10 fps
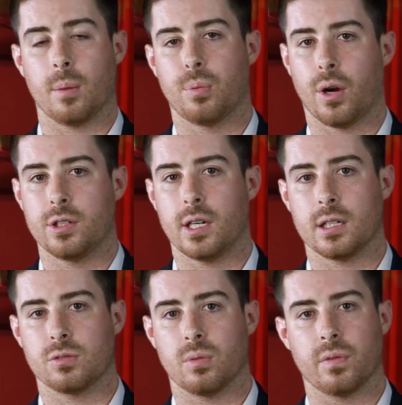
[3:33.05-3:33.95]
Our
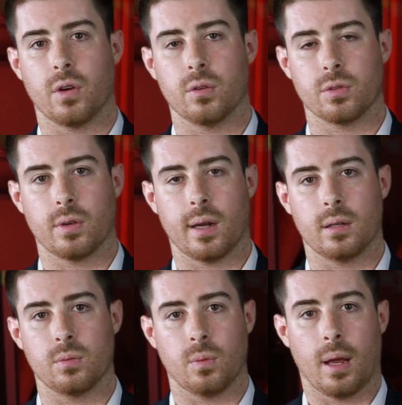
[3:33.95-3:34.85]
projects revolve
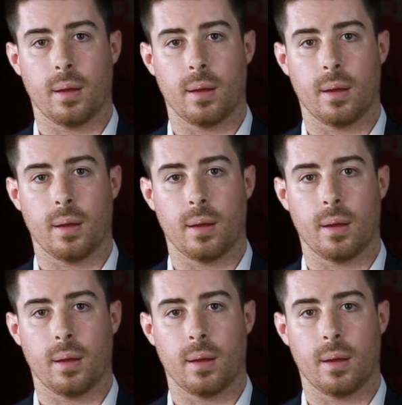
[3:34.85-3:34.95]
around